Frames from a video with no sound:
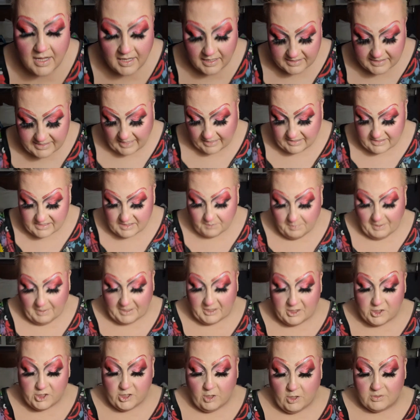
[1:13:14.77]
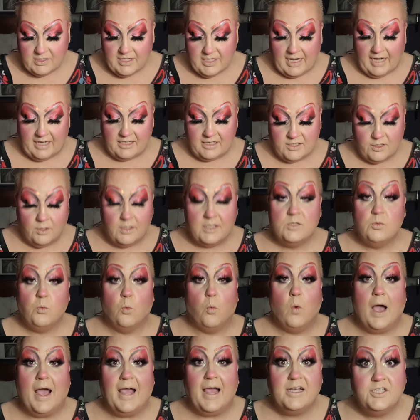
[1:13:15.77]
Tell us about the show tonight. So it's
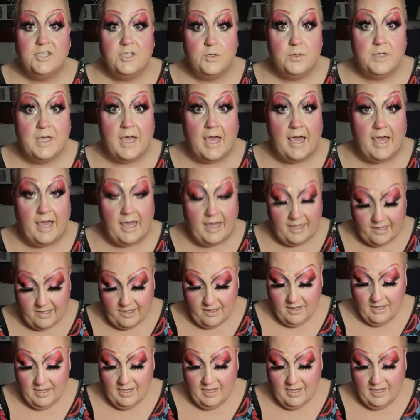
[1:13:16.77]
Y2GAY.